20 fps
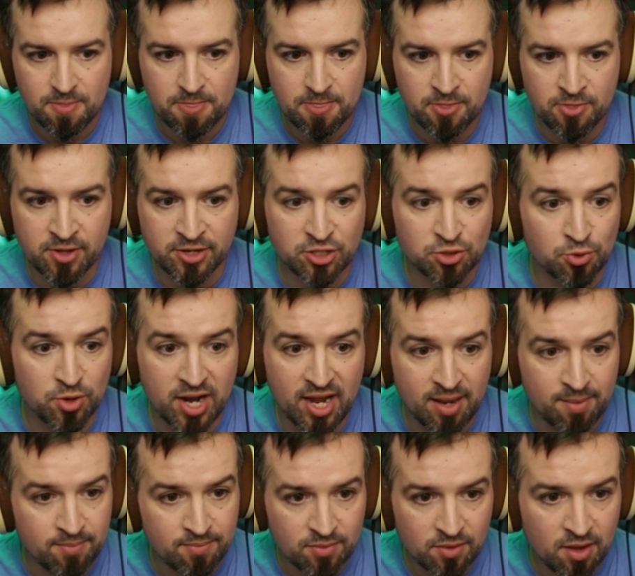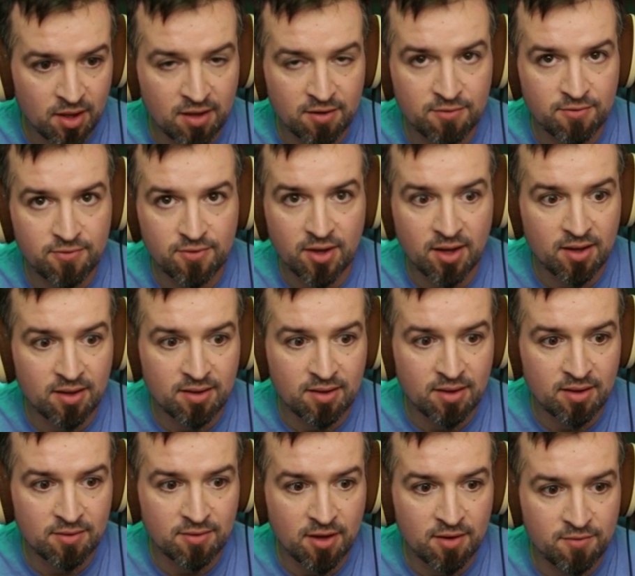the dream of uh,
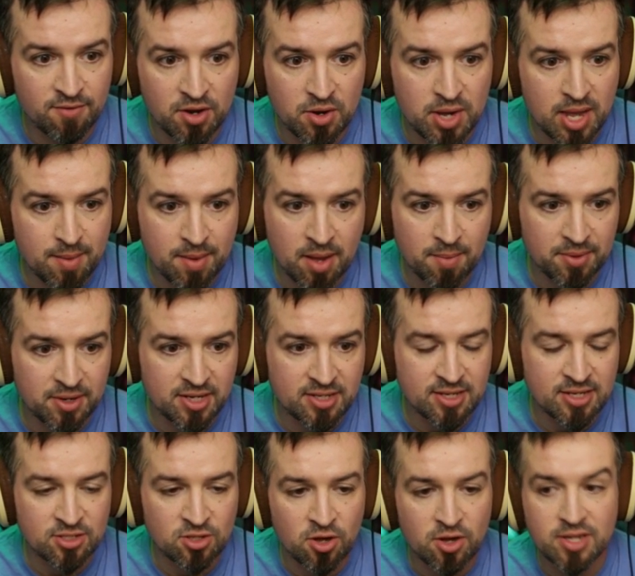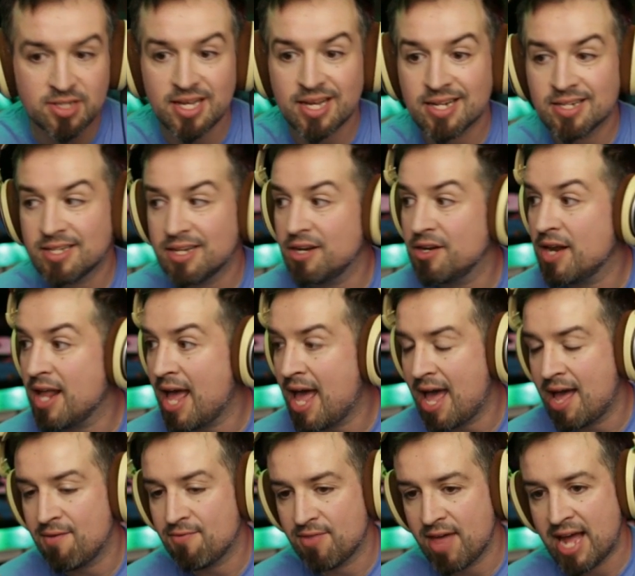of, of video game companies. As long as they continue to
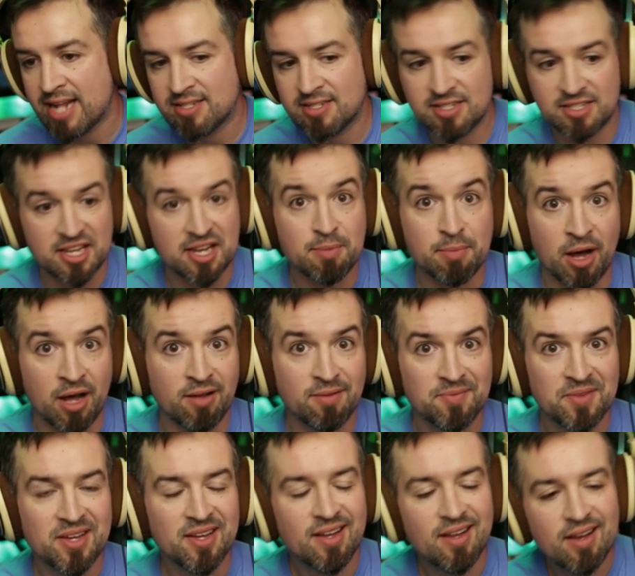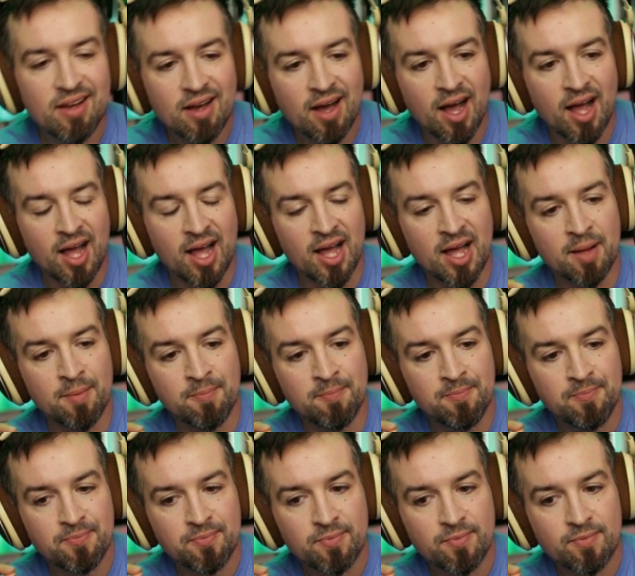have that stigma, um,
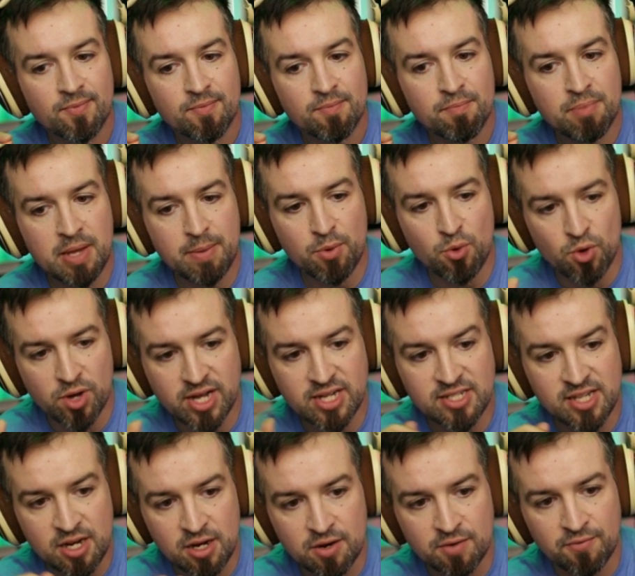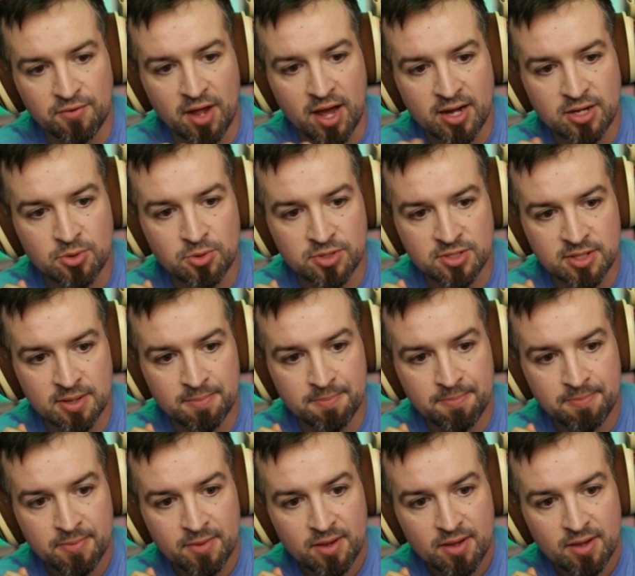people will continue to flock towards them.